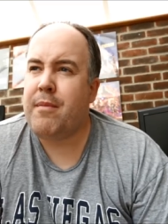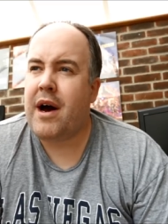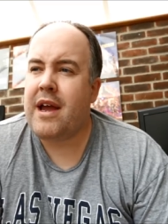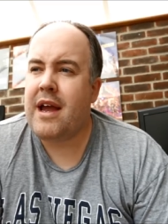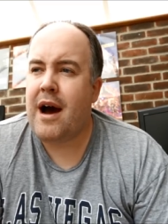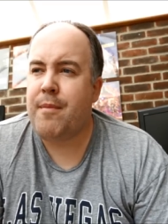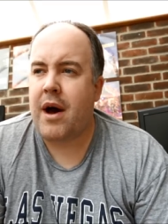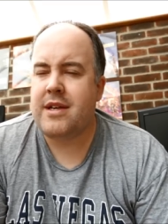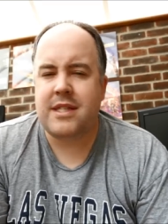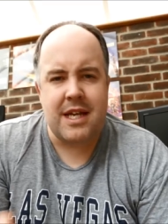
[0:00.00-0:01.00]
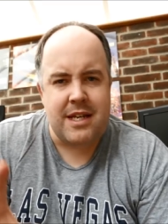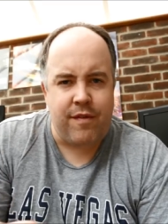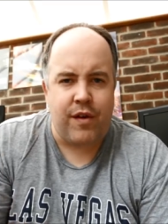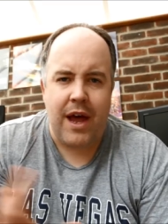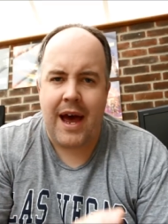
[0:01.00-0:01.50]
I see
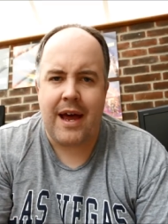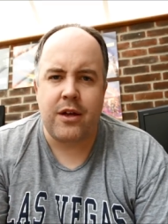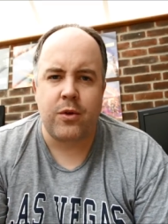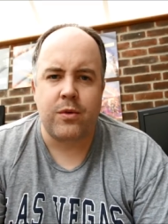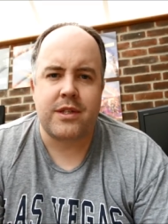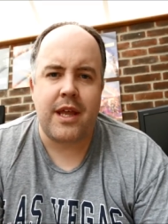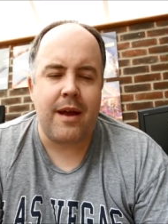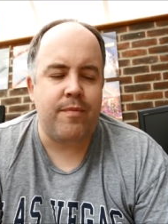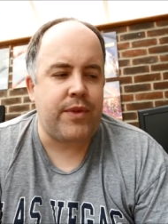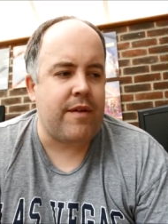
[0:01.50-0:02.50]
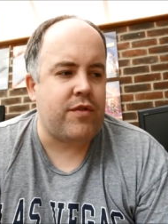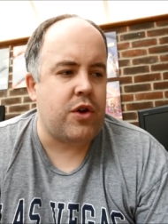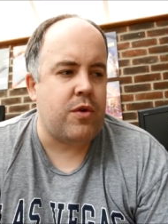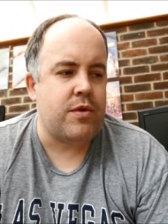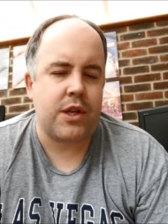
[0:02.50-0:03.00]
different angles they've
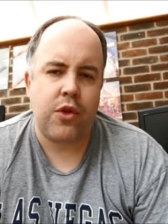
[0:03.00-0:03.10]
used,